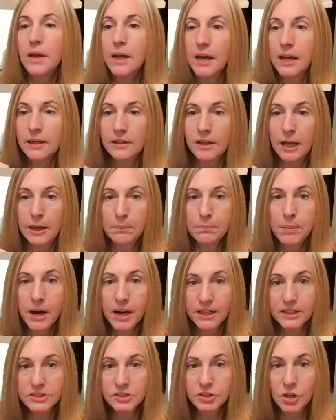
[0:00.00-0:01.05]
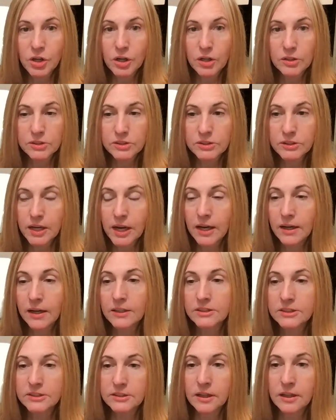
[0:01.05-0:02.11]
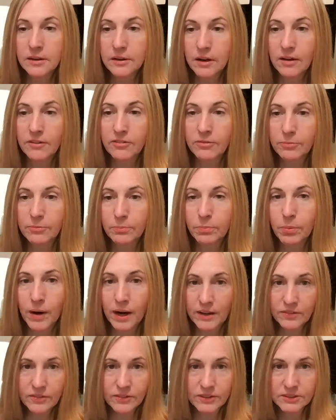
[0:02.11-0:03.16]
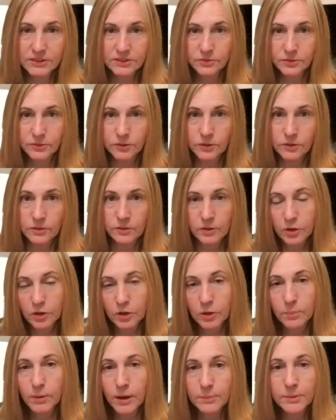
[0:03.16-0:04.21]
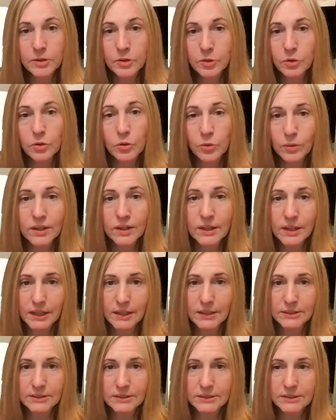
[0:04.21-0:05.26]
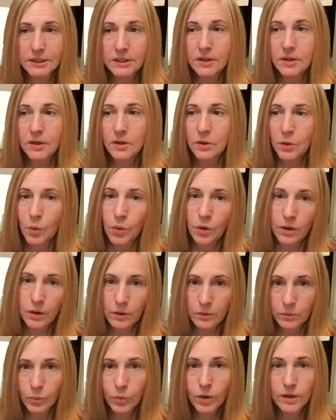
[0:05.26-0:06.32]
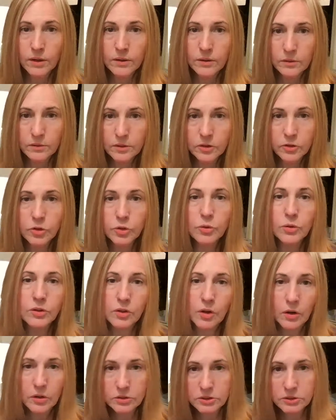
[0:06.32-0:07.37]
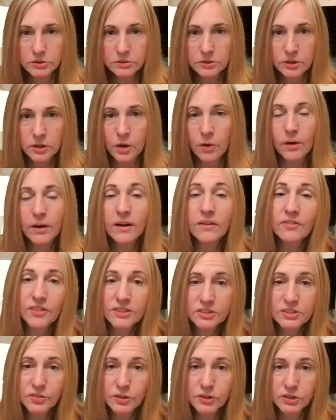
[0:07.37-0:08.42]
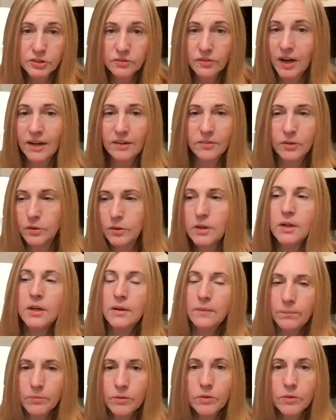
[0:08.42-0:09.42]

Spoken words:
in like pint jars, and it's enough breakfast for you could probably do three kids or one to two adults, and if it's for survival,